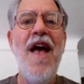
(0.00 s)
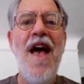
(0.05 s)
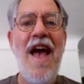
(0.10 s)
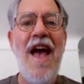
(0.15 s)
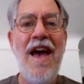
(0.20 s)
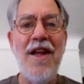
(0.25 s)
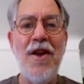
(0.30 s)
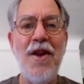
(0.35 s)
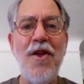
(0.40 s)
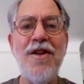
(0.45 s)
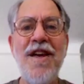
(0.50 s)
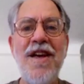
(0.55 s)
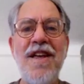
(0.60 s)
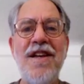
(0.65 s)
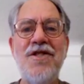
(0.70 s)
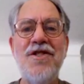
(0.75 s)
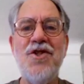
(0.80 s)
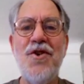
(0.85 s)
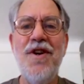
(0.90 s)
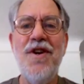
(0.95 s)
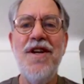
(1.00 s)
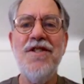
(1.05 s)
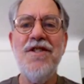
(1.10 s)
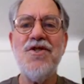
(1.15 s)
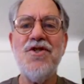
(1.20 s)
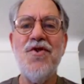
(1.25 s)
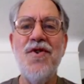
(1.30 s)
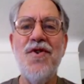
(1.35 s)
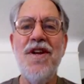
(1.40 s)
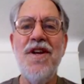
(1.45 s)
And looking at your
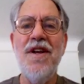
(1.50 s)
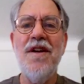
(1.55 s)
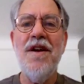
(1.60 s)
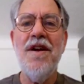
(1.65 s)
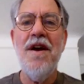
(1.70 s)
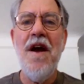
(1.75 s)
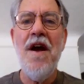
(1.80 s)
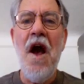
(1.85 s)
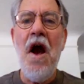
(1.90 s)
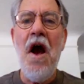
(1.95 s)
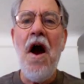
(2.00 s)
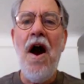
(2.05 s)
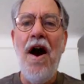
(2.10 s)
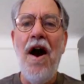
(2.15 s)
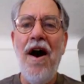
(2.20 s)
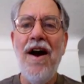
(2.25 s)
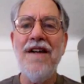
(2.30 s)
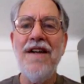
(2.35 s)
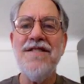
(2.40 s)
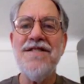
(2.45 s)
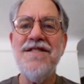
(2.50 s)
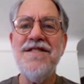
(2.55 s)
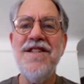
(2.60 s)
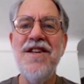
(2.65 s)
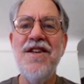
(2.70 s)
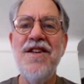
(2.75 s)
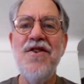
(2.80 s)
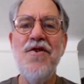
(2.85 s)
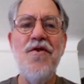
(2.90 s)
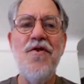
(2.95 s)
history, I see
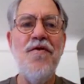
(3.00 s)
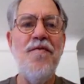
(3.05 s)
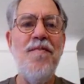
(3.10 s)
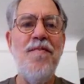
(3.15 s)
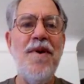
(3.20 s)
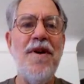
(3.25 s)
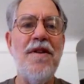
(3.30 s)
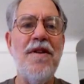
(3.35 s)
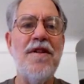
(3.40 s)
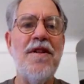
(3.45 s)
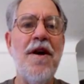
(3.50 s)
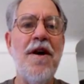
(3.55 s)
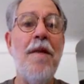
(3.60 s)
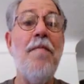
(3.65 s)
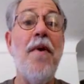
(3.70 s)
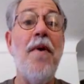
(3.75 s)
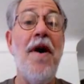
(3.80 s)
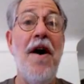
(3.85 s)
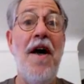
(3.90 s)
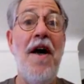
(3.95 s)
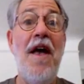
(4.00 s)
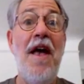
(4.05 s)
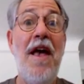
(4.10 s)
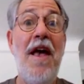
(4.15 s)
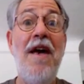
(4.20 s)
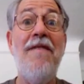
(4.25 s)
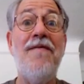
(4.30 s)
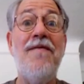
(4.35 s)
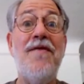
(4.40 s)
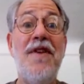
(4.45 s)
you've built up a
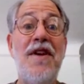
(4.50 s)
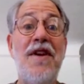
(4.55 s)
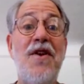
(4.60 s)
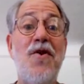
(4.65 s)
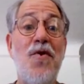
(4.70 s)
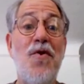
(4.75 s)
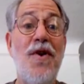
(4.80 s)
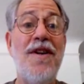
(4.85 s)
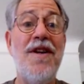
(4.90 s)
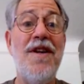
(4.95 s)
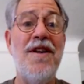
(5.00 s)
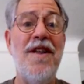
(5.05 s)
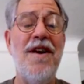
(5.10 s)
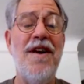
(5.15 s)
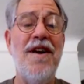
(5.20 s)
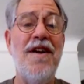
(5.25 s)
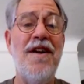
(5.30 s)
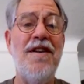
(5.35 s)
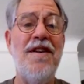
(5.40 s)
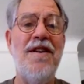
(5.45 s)
hefty credit line.